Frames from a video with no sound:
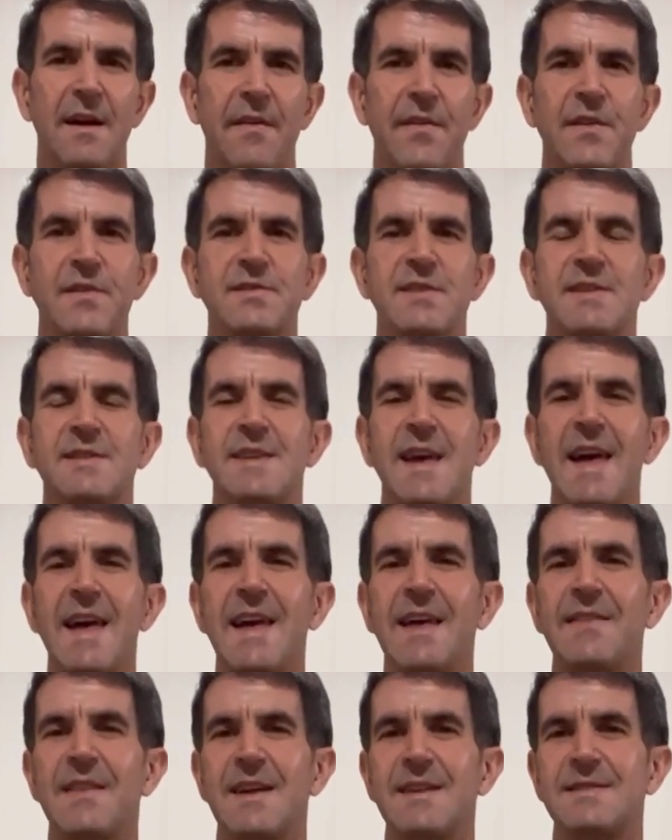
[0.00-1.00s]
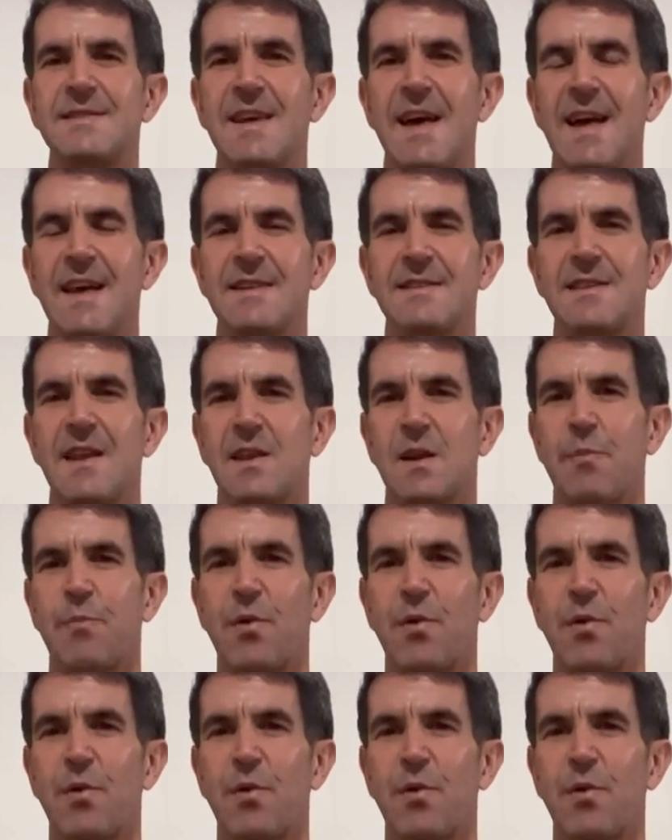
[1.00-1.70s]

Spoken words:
There's a saying that says that the